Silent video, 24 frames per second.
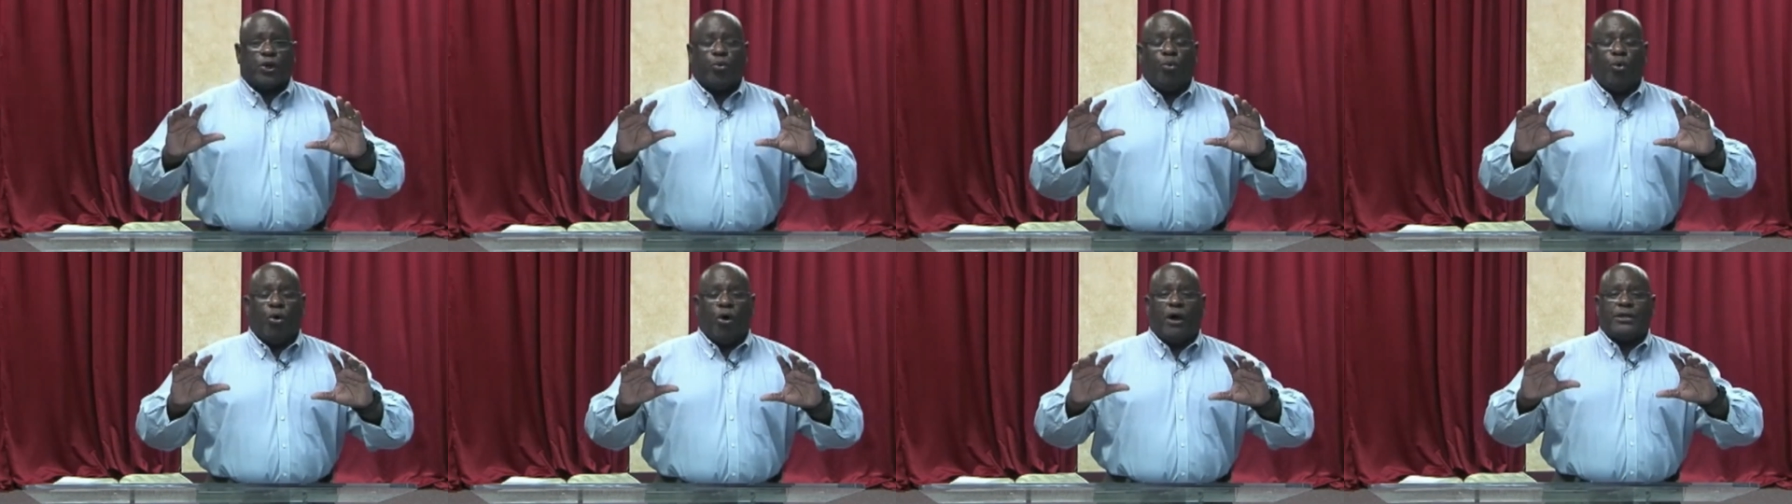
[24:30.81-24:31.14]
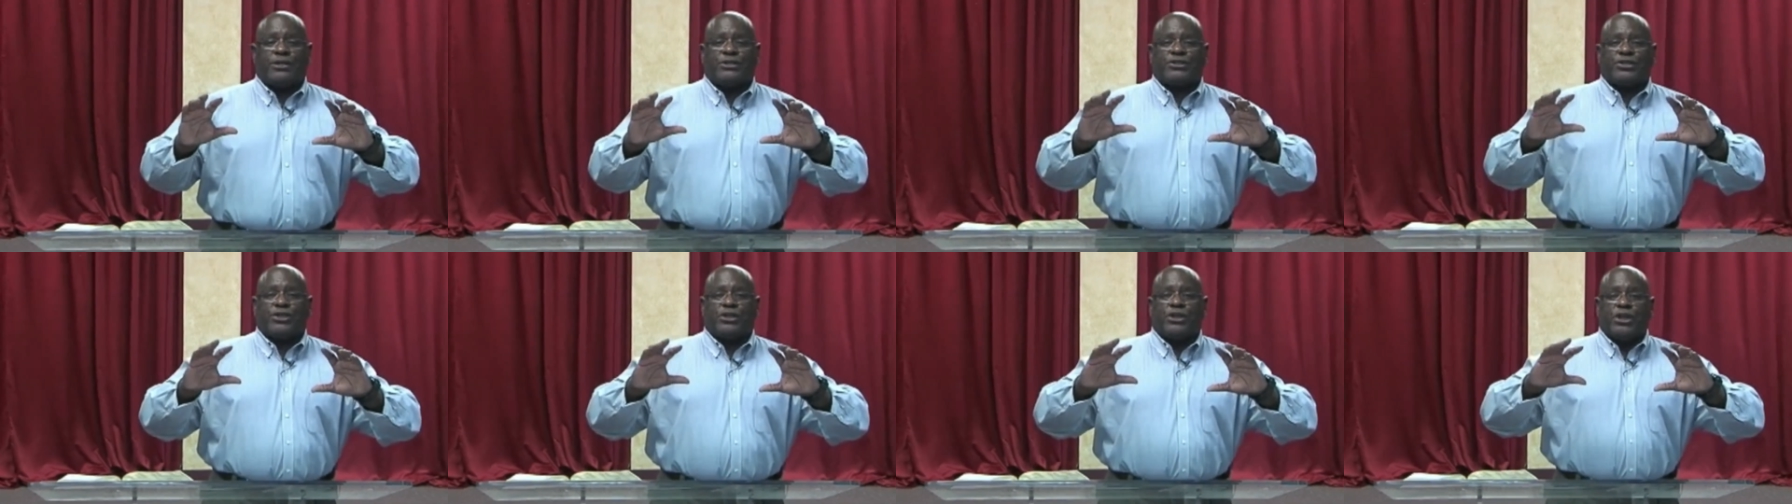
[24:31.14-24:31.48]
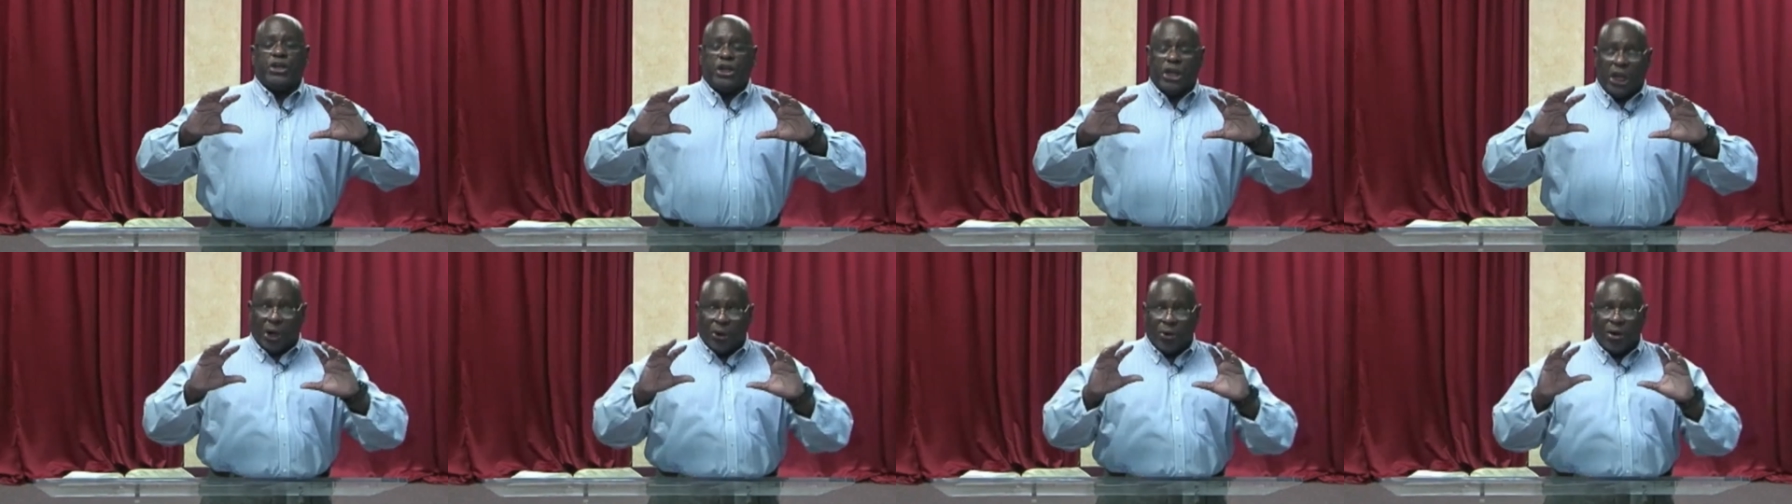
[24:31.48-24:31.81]
want to
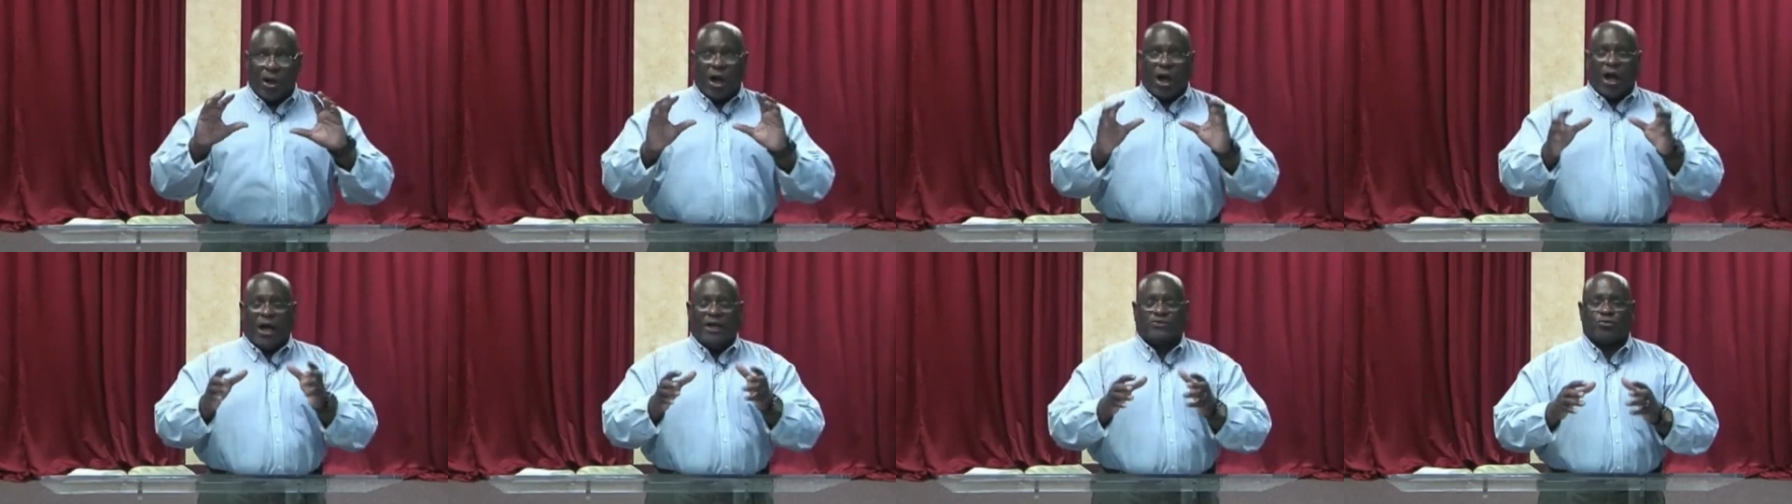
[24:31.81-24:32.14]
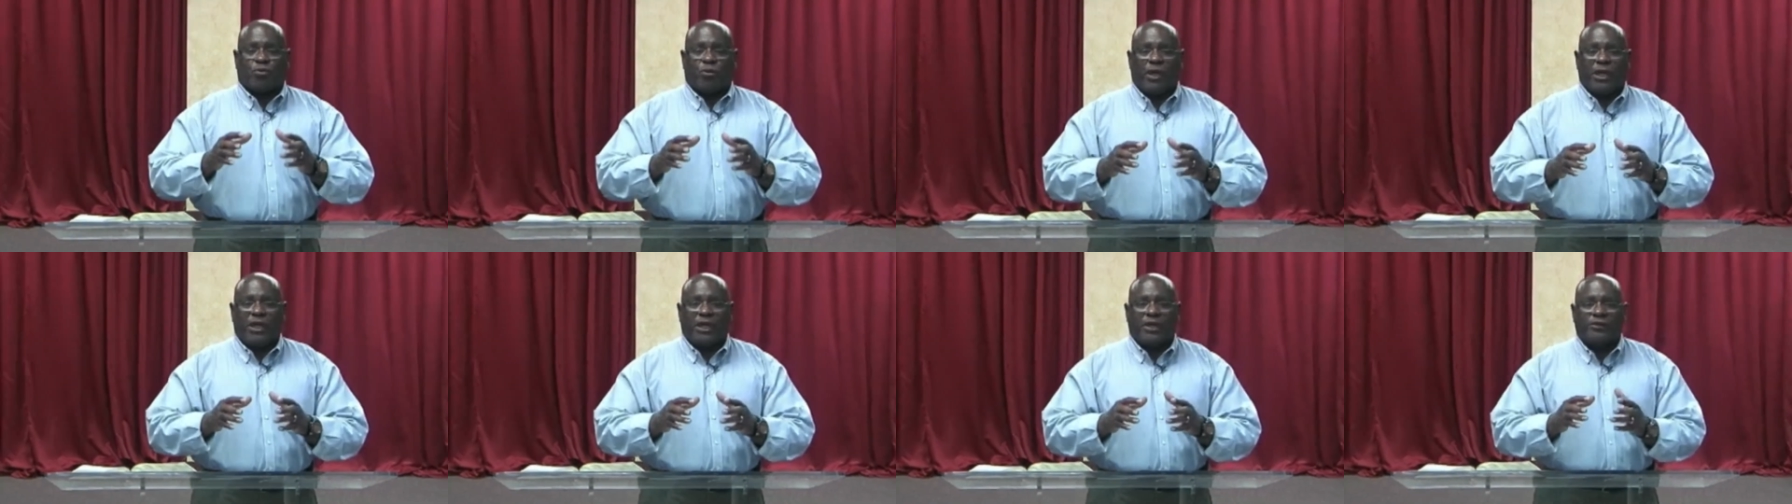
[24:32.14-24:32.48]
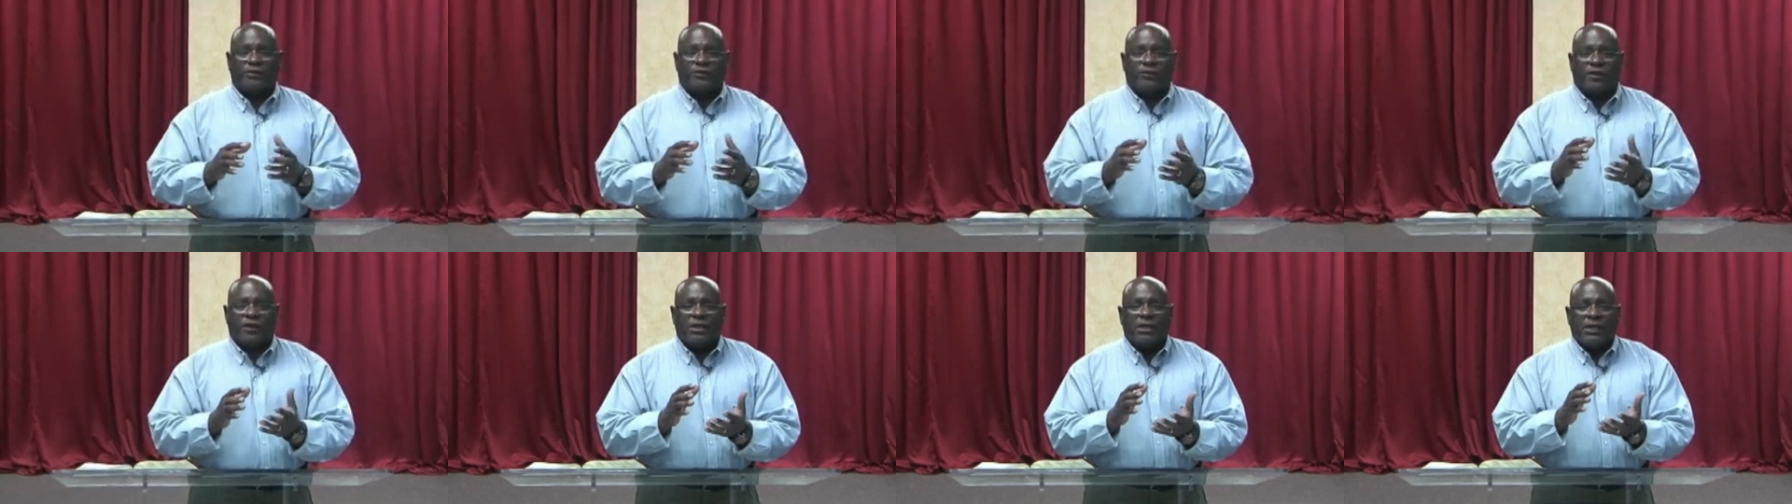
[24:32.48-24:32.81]
know God's
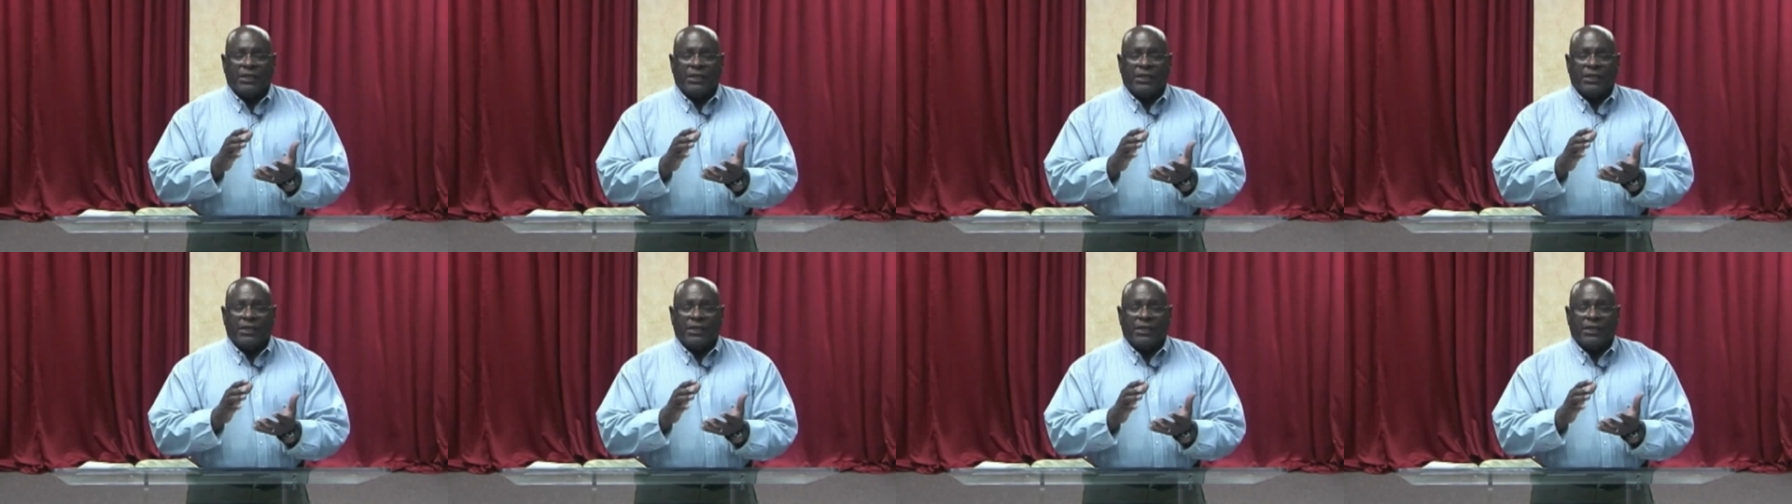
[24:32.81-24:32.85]
ways,